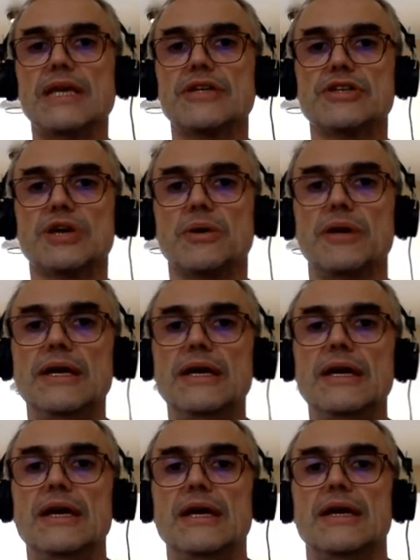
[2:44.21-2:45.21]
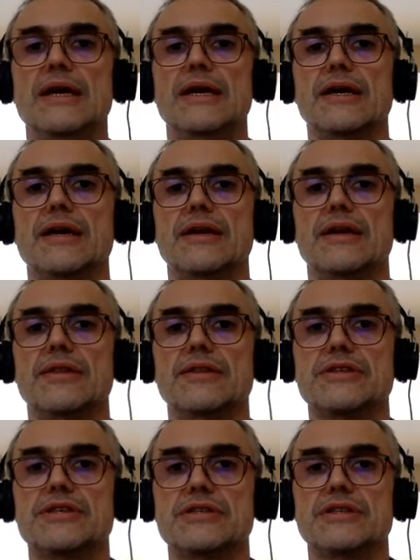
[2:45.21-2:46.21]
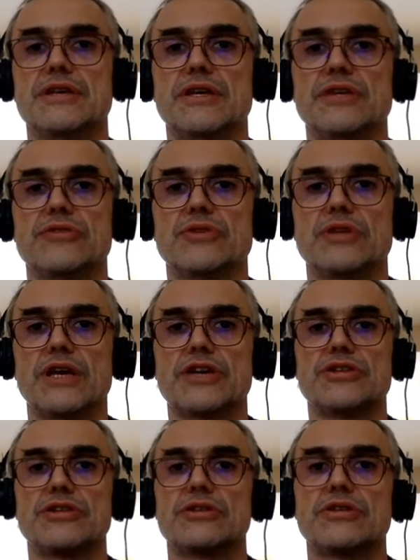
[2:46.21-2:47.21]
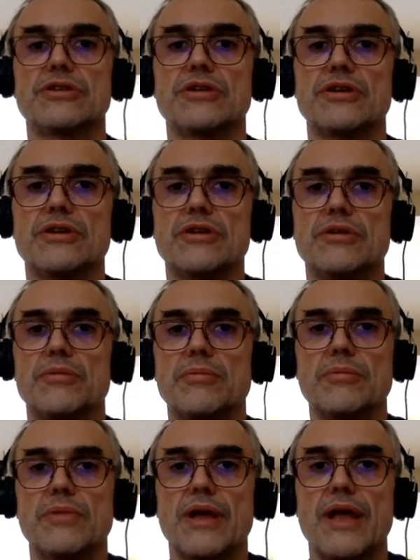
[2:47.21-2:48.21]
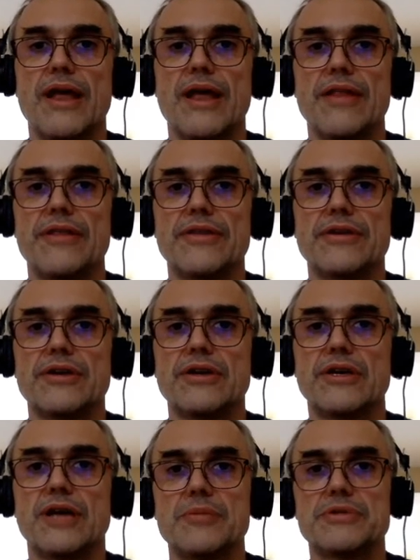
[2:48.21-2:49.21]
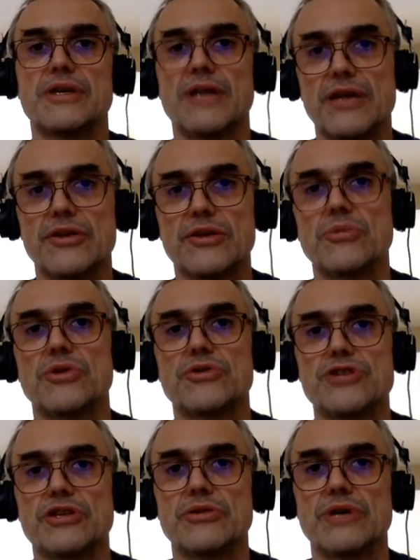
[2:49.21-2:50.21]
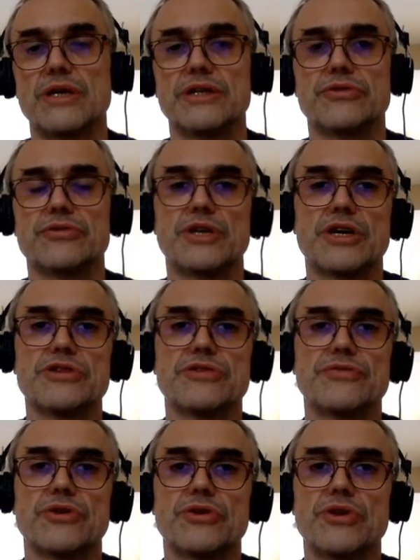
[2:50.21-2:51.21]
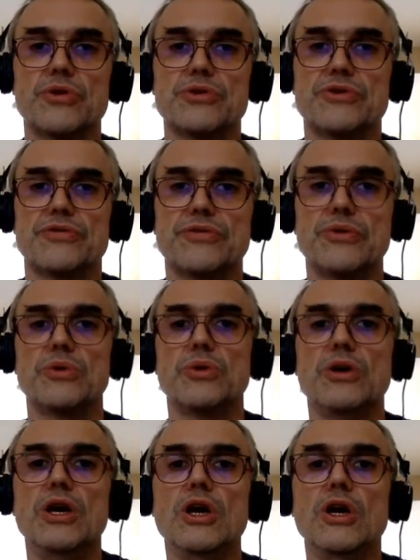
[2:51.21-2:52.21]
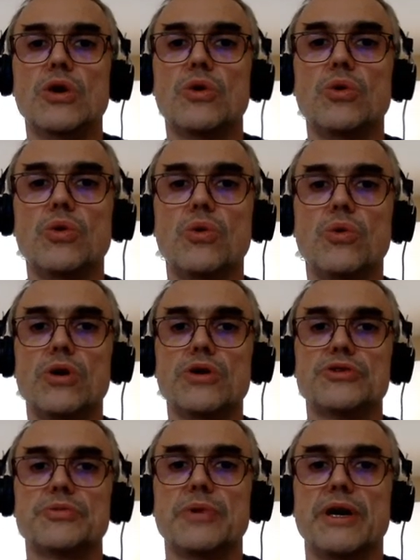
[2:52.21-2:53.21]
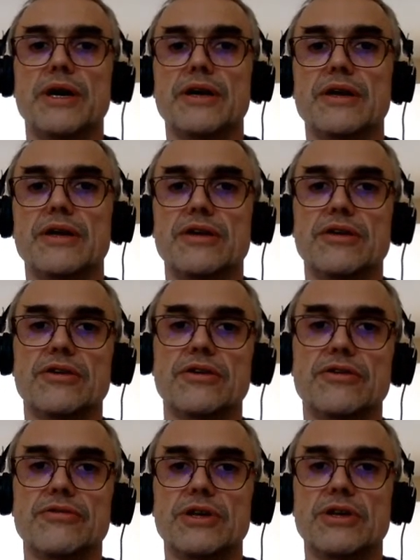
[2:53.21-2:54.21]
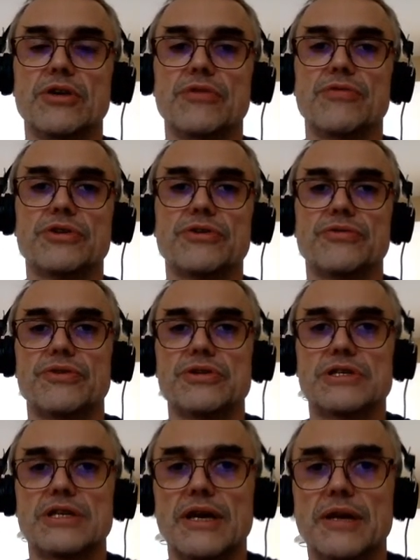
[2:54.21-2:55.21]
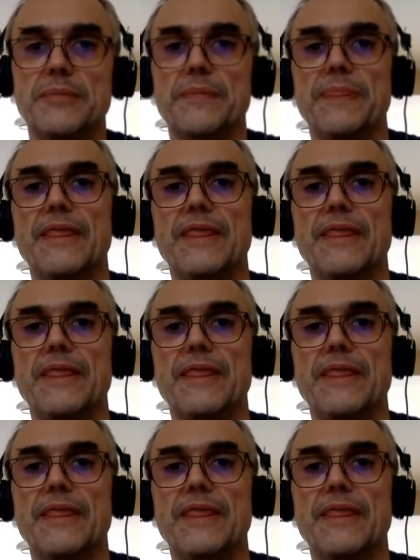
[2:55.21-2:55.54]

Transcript: So, this is the introduction, and here comes another more general introduction for those of you who watch my video for the first time.